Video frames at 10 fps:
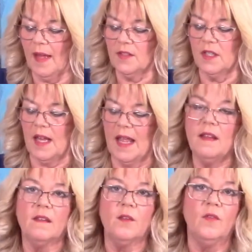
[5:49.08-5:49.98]

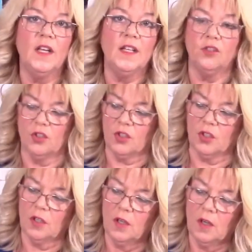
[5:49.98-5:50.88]
1/8 of an inch
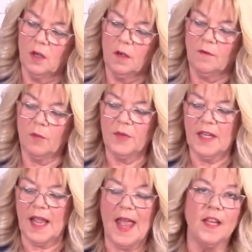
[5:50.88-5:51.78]
from
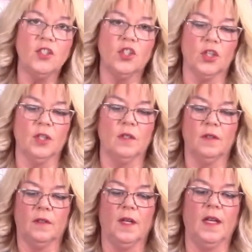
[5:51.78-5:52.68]
the edge,
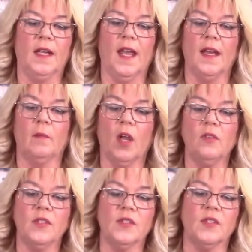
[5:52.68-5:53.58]
and again I'm
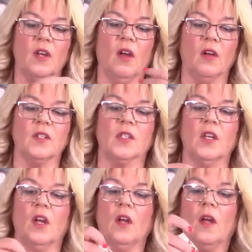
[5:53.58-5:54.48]
going to start
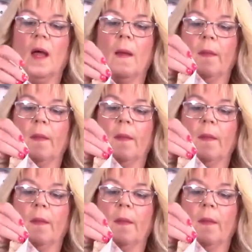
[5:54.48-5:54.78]
at the